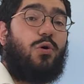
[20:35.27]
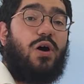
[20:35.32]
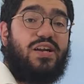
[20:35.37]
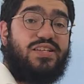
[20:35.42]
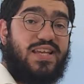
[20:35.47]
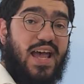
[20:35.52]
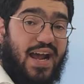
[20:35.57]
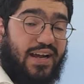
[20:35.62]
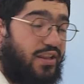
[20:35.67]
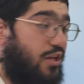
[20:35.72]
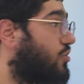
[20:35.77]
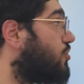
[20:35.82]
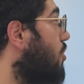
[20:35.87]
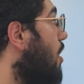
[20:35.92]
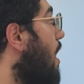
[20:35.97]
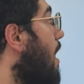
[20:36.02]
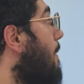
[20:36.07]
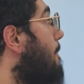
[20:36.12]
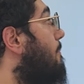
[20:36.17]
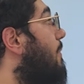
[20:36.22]
one is Hekdesh,
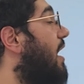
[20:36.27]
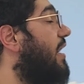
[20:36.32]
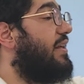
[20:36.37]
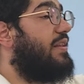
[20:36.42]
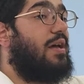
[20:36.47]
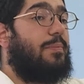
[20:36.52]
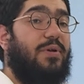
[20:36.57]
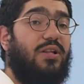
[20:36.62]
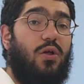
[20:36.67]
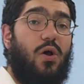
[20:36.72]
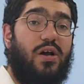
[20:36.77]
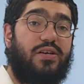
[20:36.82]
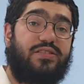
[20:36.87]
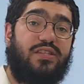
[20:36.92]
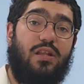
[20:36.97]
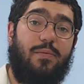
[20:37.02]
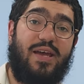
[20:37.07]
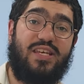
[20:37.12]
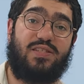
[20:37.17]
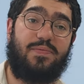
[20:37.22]
money that belongs
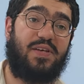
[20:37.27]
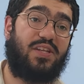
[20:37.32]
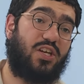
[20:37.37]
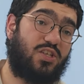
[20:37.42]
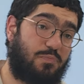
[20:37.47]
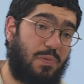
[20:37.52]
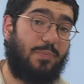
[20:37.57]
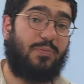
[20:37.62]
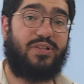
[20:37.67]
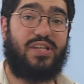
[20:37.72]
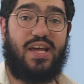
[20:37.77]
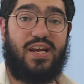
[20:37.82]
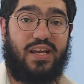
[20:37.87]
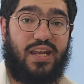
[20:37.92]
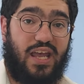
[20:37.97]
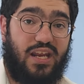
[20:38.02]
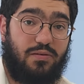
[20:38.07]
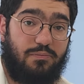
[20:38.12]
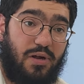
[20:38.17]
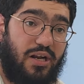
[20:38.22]
to the Beis Hamikdash. People
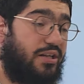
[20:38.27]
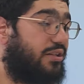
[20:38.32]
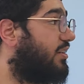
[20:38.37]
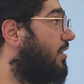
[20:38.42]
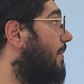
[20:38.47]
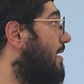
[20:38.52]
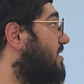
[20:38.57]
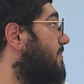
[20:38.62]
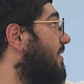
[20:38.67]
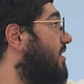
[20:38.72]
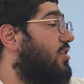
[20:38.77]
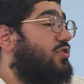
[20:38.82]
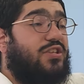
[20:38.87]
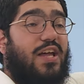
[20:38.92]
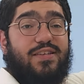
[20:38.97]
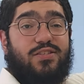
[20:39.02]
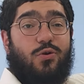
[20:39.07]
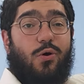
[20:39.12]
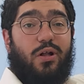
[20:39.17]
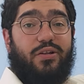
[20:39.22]
dedicated money to the Beis Hamikdash,
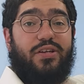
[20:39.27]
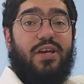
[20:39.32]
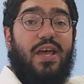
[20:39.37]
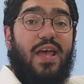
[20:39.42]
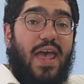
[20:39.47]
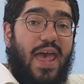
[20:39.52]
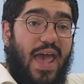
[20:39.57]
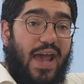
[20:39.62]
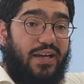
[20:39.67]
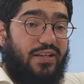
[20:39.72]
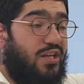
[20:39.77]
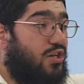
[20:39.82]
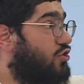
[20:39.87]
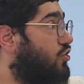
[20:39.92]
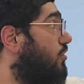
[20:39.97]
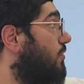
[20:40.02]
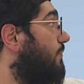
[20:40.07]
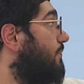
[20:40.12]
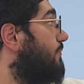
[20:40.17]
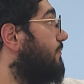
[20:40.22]
that's called
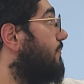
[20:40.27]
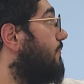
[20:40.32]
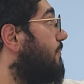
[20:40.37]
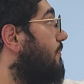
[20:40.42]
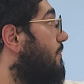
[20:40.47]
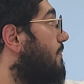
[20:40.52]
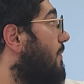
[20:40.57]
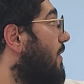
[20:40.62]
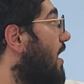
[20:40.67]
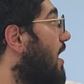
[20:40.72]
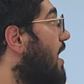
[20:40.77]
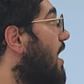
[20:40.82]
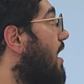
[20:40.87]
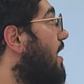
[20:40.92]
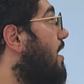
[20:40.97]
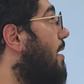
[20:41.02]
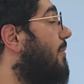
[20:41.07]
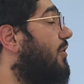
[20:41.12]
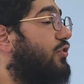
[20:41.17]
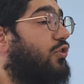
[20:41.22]
Hekdesh.
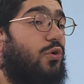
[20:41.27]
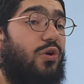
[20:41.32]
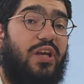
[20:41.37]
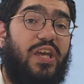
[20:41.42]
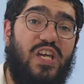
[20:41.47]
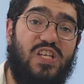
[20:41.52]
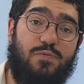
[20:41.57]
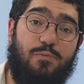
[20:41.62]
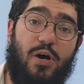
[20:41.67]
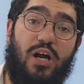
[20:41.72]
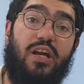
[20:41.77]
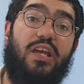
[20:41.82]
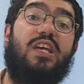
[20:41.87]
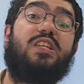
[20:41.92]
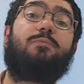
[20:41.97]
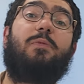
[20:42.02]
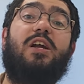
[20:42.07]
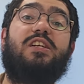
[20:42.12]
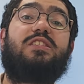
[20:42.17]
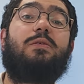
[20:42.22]
Number two, Gizbar.
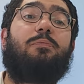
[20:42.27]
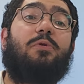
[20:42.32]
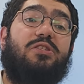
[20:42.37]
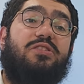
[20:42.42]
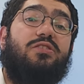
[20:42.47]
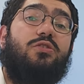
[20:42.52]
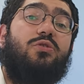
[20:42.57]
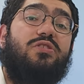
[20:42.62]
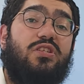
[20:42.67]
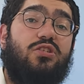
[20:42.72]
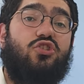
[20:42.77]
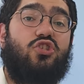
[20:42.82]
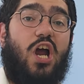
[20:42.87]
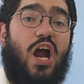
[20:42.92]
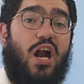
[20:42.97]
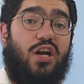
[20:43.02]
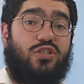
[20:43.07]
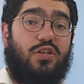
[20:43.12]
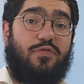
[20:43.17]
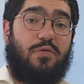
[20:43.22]
Gizbar is the person who's in
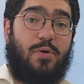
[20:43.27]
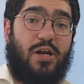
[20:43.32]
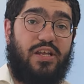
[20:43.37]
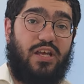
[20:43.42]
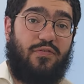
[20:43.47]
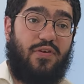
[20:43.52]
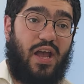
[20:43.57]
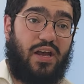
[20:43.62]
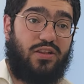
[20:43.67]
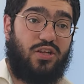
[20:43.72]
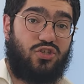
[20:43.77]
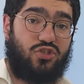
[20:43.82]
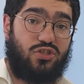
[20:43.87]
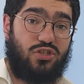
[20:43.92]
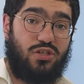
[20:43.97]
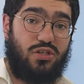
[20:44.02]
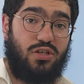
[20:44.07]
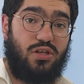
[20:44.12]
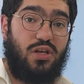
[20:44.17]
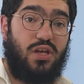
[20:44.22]
charge of the money of Hekdesh.
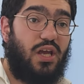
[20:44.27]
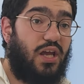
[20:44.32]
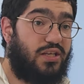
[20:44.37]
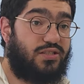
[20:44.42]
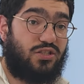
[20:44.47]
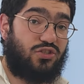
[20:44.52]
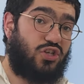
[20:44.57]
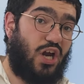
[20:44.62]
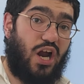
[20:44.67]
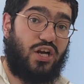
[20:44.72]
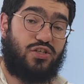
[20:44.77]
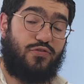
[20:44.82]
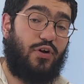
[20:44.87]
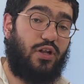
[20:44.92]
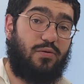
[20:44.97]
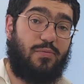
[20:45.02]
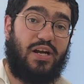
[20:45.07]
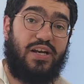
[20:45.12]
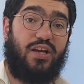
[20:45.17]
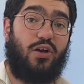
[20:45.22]
He's in charge of
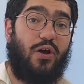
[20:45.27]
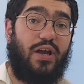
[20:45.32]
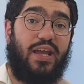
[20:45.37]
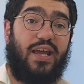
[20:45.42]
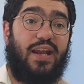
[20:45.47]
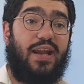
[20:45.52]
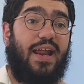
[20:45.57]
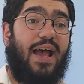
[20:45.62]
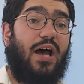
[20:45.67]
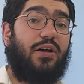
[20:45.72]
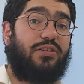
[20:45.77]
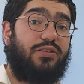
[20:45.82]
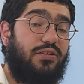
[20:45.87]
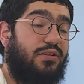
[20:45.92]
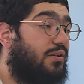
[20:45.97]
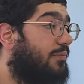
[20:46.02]
all the money going in and out.